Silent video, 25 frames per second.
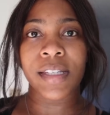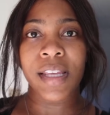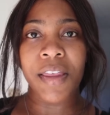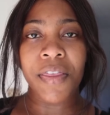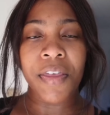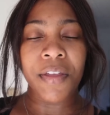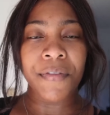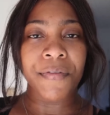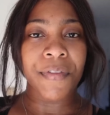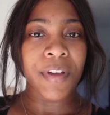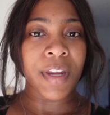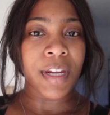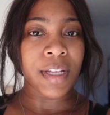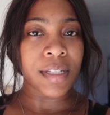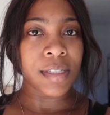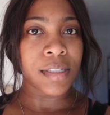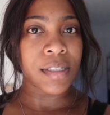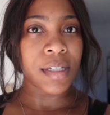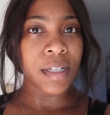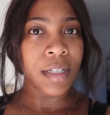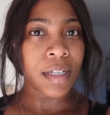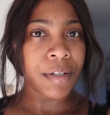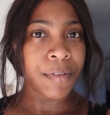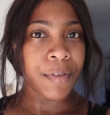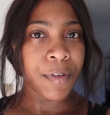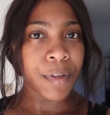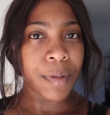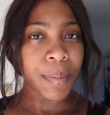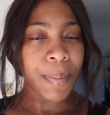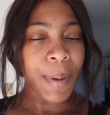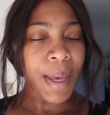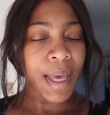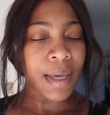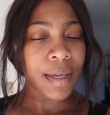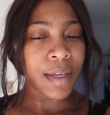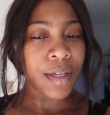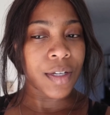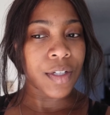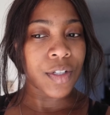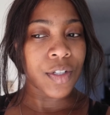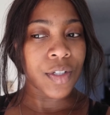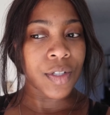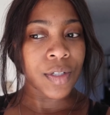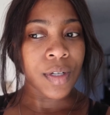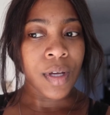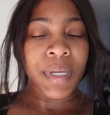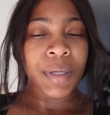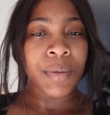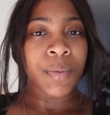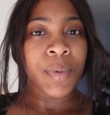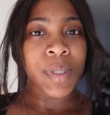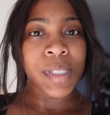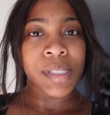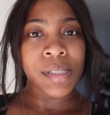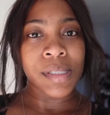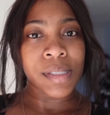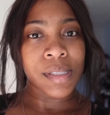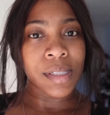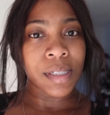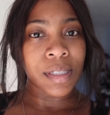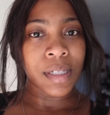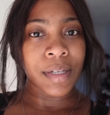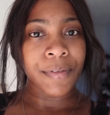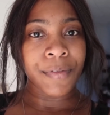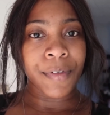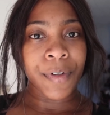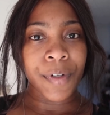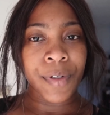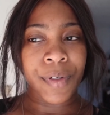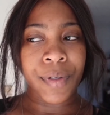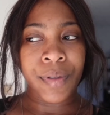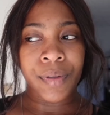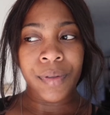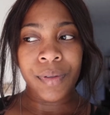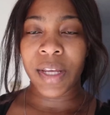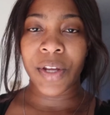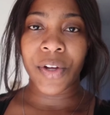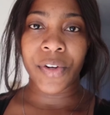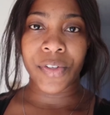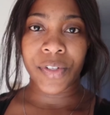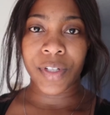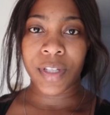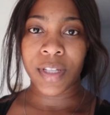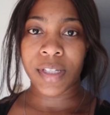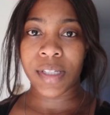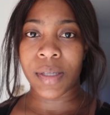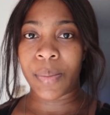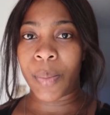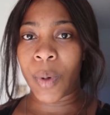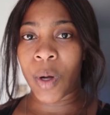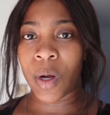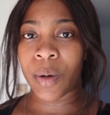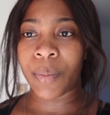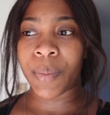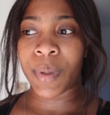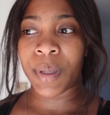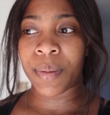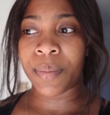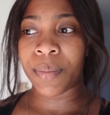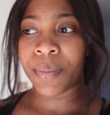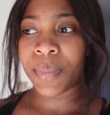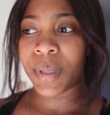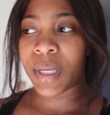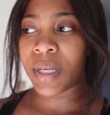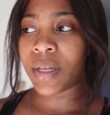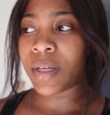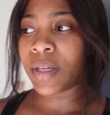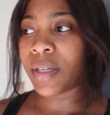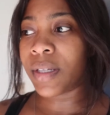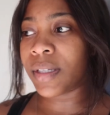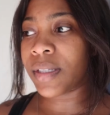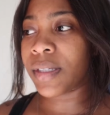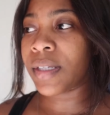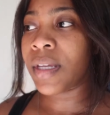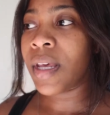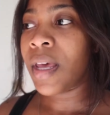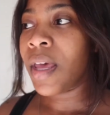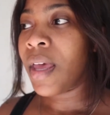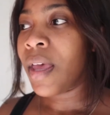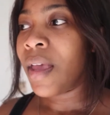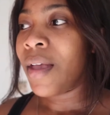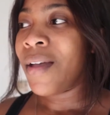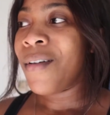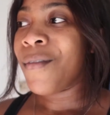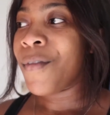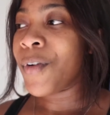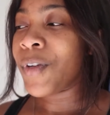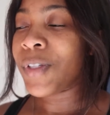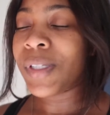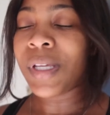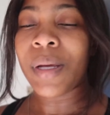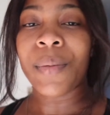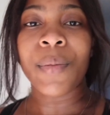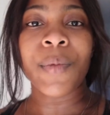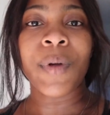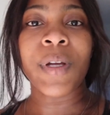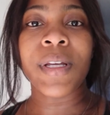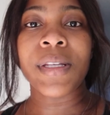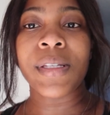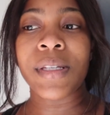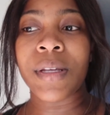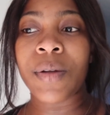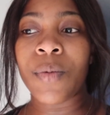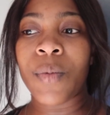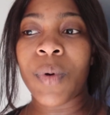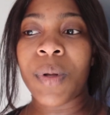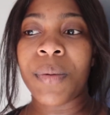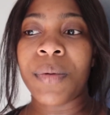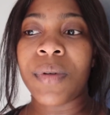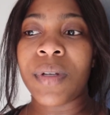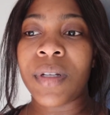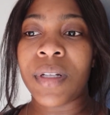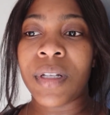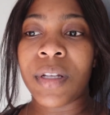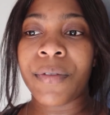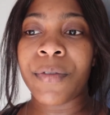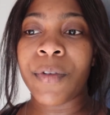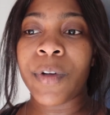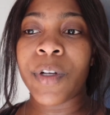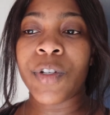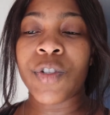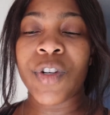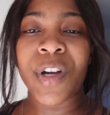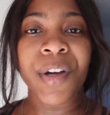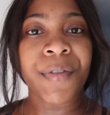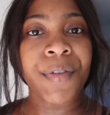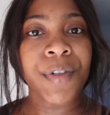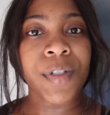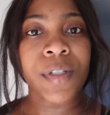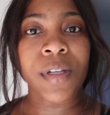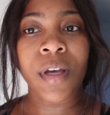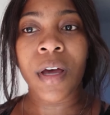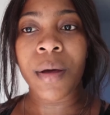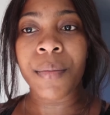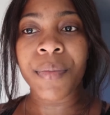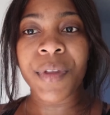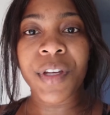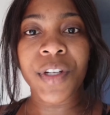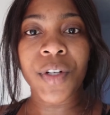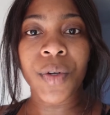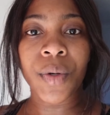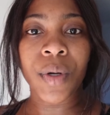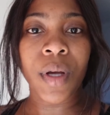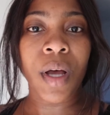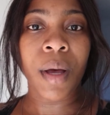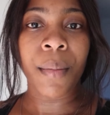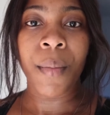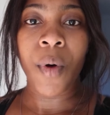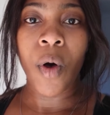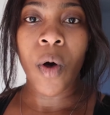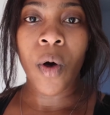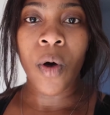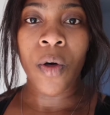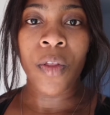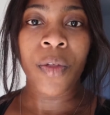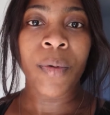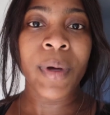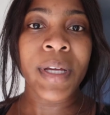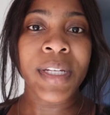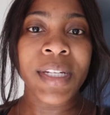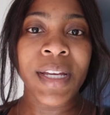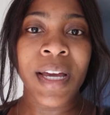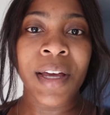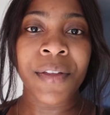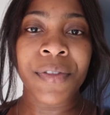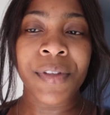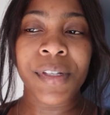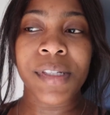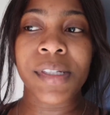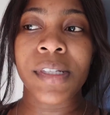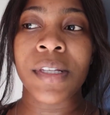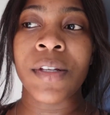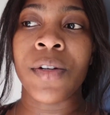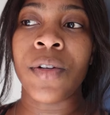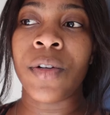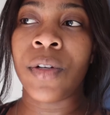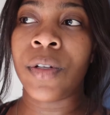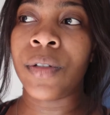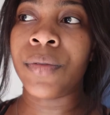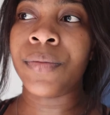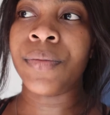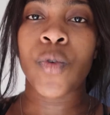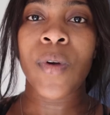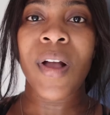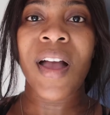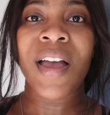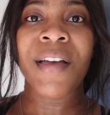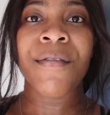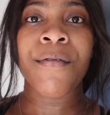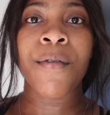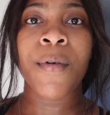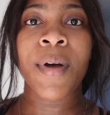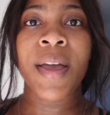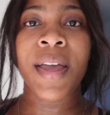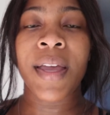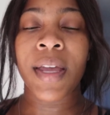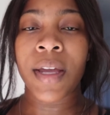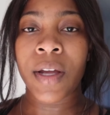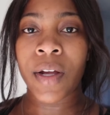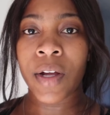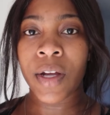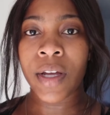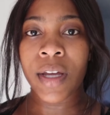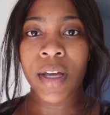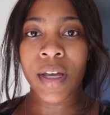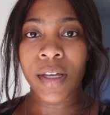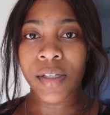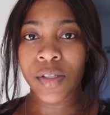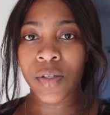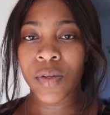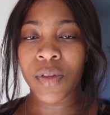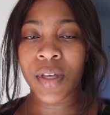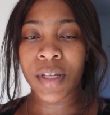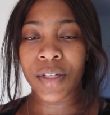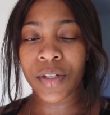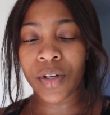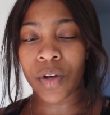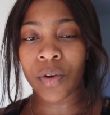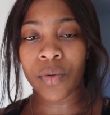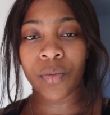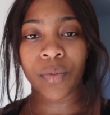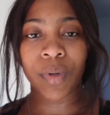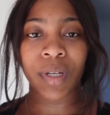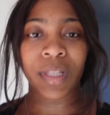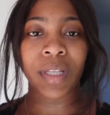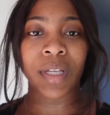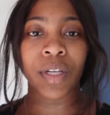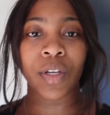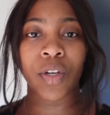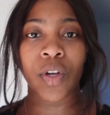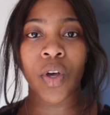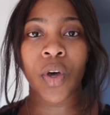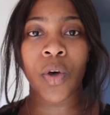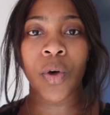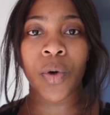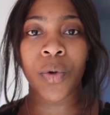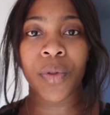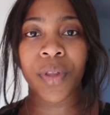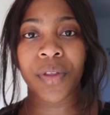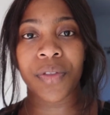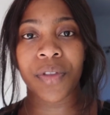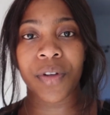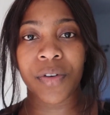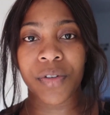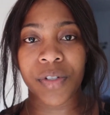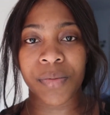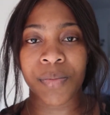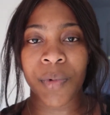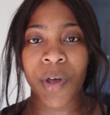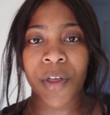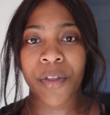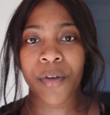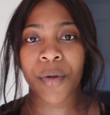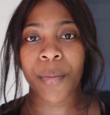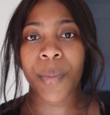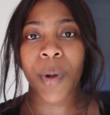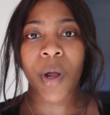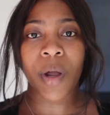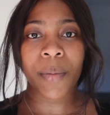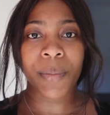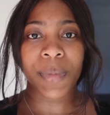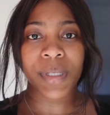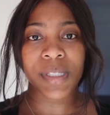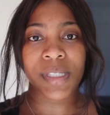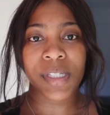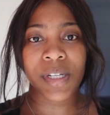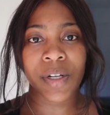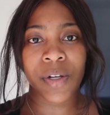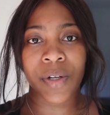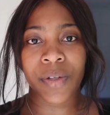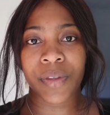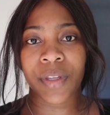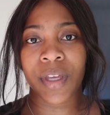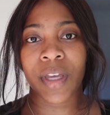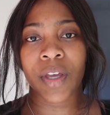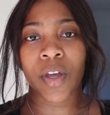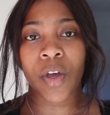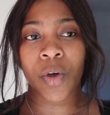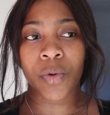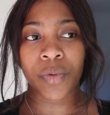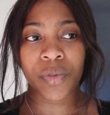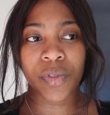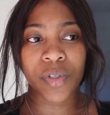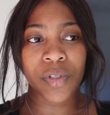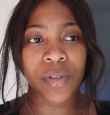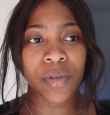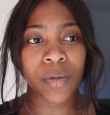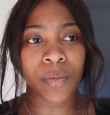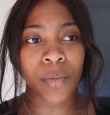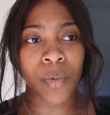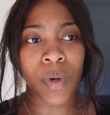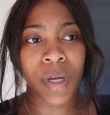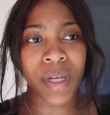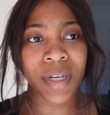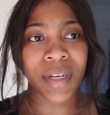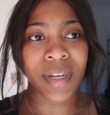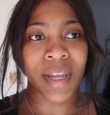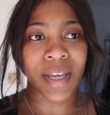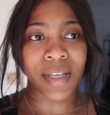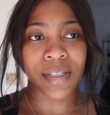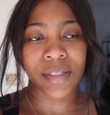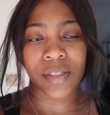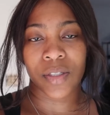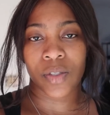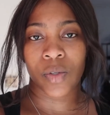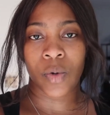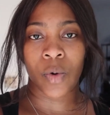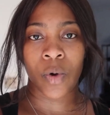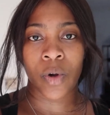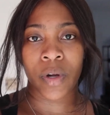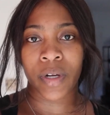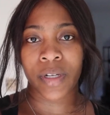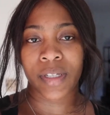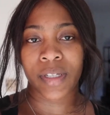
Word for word: said that FedEx delivered the package, but it wasn't delivered here to this apartment because for some reason, when delivery drivers come, they don't come all the way down this little driveway area, so they don't really know that there's other apartments here and they go to the one next door